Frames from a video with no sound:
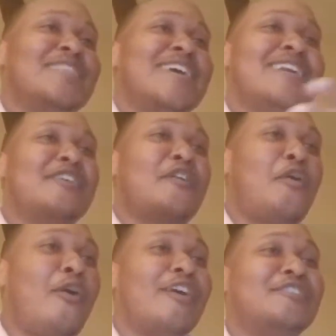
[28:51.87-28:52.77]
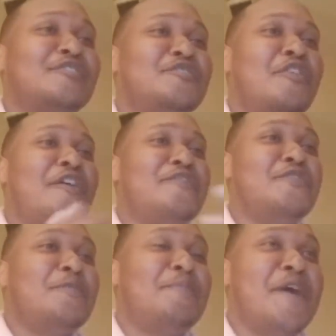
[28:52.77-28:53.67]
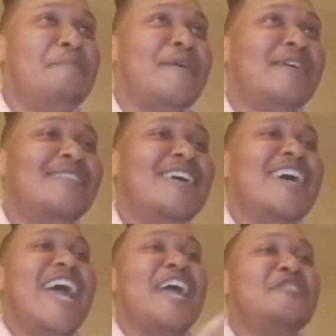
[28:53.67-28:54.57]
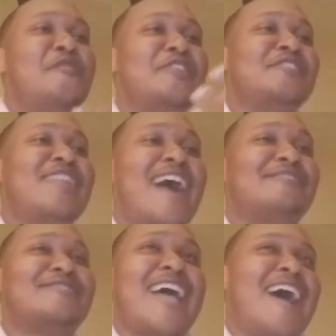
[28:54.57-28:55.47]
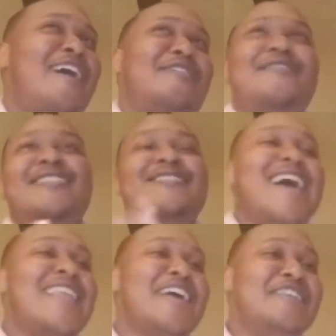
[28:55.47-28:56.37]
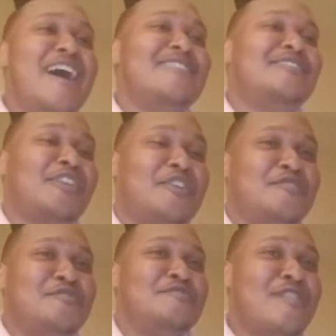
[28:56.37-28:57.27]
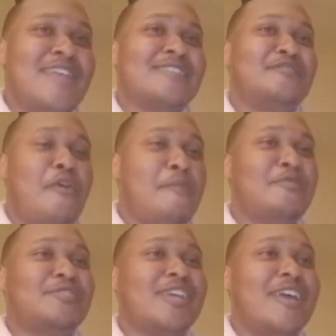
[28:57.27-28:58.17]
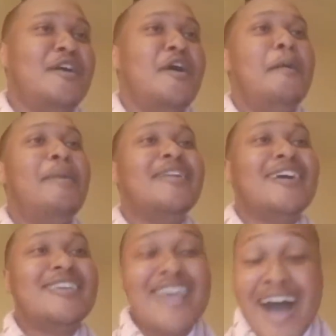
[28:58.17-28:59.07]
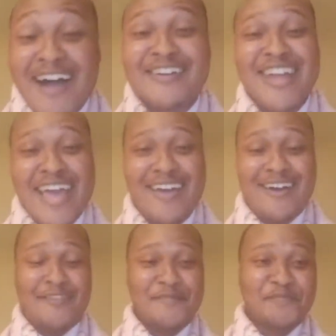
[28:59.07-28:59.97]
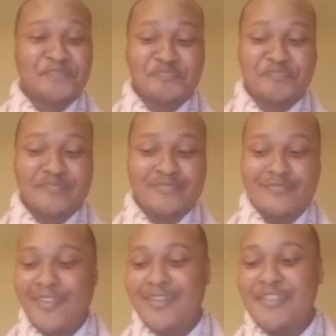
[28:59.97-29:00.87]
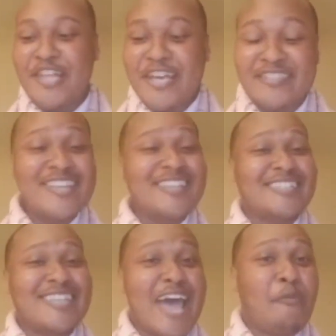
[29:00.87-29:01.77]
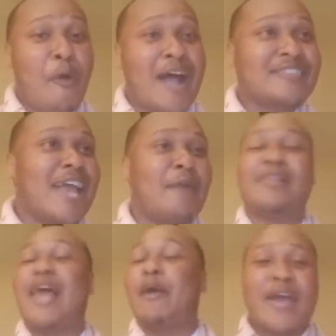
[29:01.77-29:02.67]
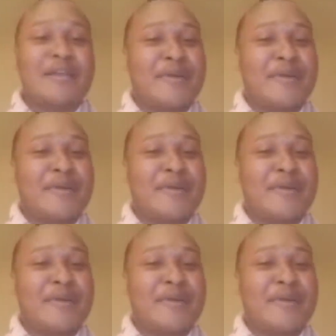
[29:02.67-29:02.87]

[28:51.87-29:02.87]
and of course, if you the pimping and you in the lifestyle, that ain't nothing to you. That's normal shit. But a young nigga listening to that, watching that, we're like, wait a